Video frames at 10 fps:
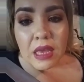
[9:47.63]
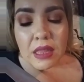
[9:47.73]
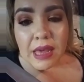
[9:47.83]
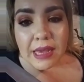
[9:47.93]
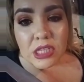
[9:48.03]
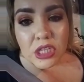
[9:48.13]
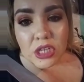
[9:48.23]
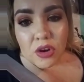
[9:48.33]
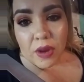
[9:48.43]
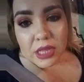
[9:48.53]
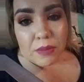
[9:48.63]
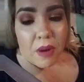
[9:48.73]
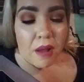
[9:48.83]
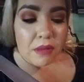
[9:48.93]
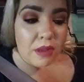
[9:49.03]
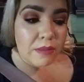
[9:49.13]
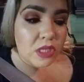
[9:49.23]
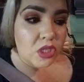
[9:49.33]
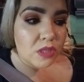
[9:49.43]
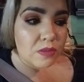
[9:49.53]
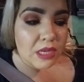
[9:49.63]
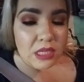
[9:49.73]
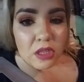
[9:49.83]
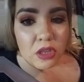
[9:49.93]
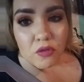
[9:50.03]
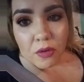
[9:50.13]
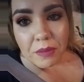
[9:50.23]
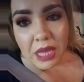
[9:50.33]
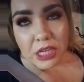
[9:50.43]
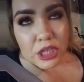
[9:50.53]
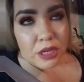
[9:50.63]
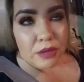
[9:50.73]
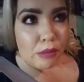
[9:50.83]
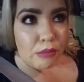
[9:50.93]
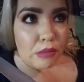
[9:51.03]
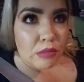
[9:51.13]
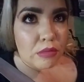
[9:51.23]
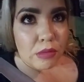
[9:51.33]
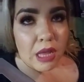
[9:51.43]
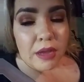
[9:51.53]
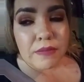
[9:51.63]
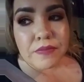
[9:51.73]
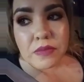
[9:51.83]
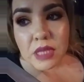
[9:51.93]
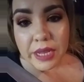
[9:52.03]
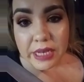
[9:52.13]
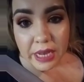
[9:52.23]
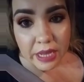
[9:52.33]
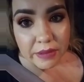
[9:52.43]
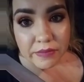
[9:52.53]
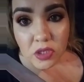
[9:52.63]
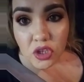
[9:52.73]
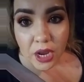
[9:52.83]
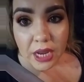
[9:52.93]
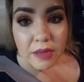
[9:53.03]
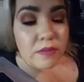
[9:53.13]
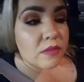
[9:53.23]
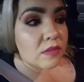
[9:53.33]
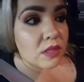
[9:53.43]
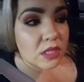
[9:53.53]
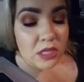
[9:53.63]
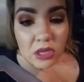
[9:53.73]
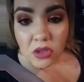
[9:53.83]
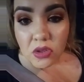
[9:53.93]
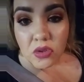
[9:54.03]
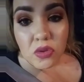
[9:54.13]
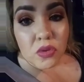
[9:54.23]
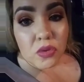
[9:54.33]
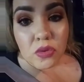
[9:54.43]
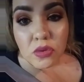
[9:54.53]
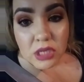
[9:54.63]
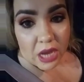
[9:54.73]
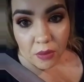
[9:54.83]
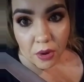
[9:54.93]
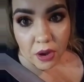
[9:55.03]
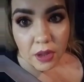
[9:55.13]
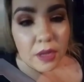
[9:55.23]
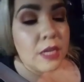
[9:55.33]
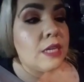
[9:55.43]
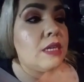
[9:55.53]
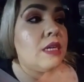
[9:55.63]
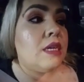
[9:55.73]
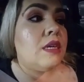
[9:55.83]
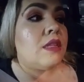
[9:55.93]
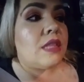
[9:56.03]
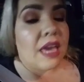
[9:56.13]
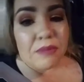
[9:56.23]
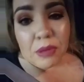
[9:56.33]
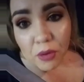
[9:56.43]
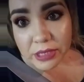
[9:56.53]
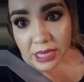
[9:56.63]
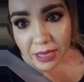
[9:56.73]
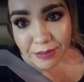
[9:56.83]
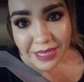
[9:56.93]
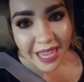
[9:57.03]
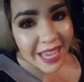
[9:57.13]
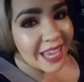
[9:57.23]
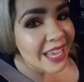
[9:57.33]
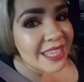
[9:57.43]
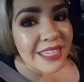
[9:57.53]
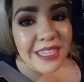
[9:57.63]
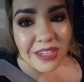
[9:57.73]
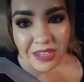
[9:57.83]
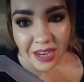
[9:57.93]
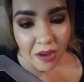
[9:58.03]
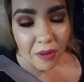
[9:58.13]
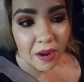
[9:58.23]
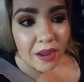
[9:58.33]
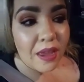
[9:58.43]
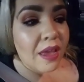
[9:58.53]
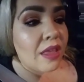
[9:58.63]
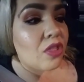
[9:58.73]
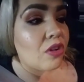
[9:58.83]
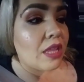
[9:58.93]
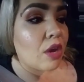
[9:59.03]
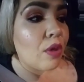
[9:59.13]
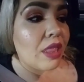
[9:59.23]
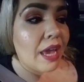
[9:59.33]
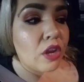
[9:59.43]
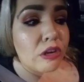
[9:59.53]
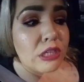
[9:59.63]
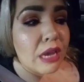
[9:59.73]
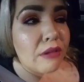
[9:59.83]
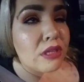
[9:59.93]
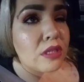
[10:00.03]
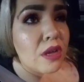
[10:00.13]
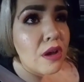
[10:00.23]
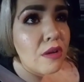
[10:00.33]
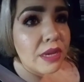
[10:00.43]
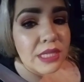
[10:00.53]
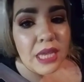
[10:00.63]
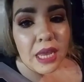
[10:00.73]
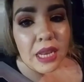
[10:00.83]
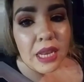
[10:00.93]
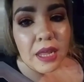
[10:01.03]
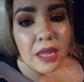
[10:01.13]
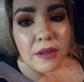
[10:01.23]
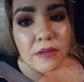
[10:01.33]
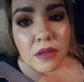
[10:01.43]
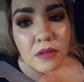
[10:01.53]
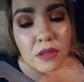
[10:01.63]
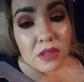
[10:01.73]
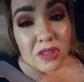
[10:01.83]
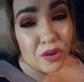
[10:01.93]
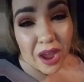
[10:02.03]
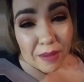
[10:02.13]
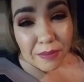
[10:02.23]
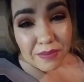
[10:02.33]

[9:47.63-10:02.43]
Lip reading: that should correct the problem. It's just because of the new formulation, blah, blah, blah, blah, blah. Did it. Tried it. Still did not work. They gave me more tips. Still did not work. Their liquid liners, I was so excited. they're crap.